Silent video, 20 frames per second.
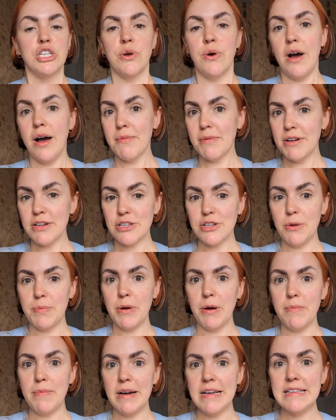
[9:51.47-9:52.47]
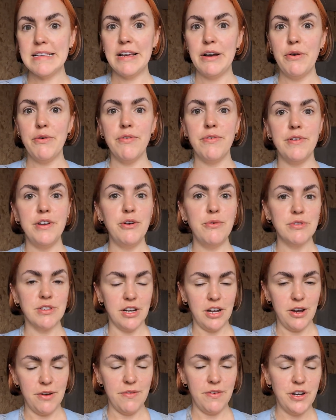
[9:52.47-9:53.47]
So I'm going to slop it on myself. Neil's
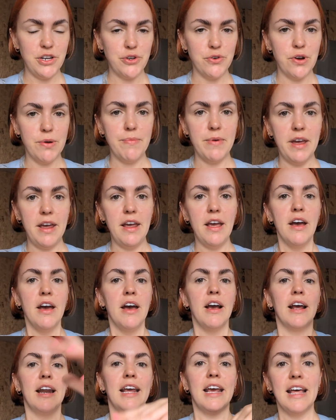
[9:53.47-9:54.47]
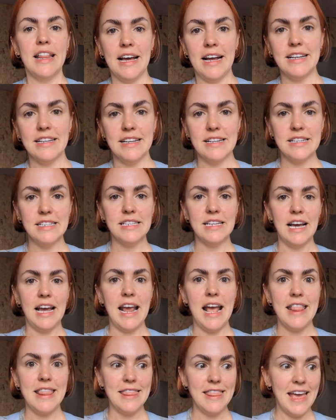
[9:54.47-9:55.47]
going to hopefully join me. I'm going to get that done
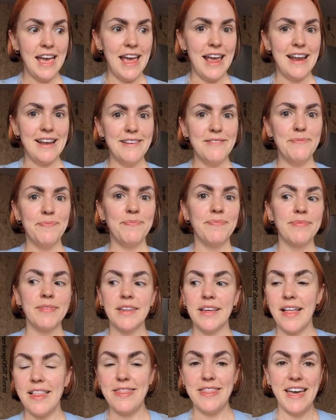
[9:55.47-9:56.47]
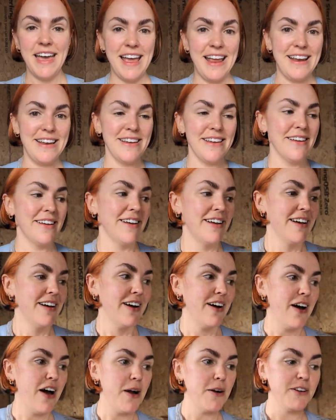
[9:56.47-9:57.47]
today. And then Then
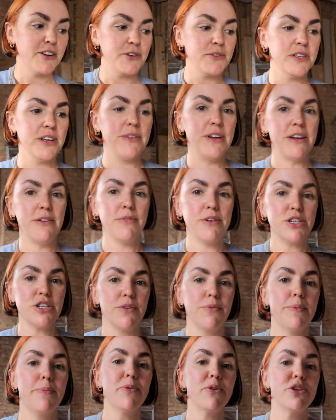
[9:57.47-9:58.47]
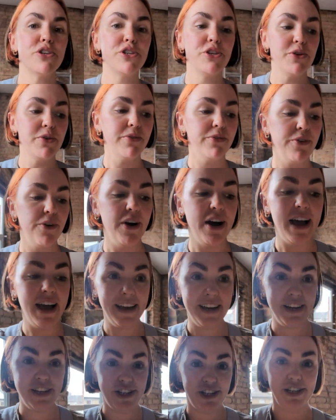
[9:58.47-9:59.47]
I'm going to do something which I've been wanting to do for
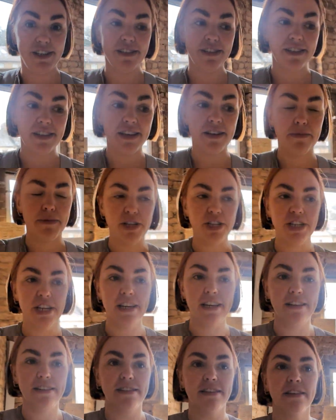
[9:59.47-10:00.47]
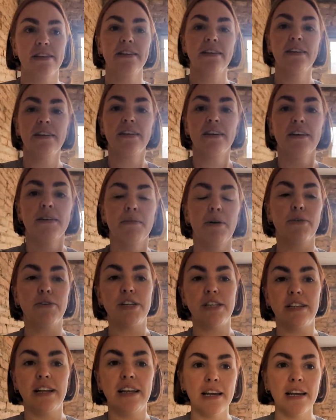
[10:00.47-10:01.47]
ages, which is, well,
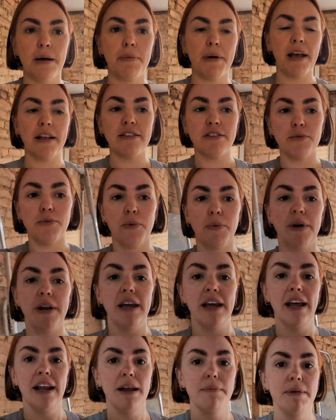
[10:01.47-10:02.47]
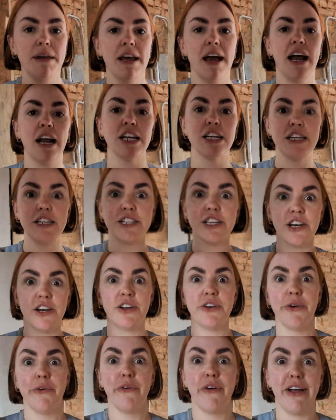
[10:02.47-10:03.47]
she's up against the wall in here. Let me actually turn
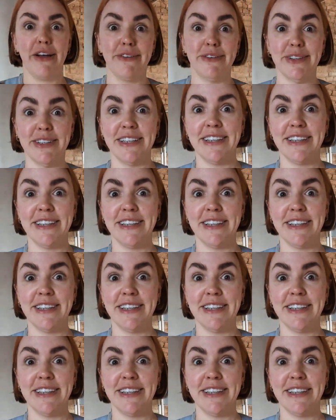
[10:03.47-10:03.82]
her around.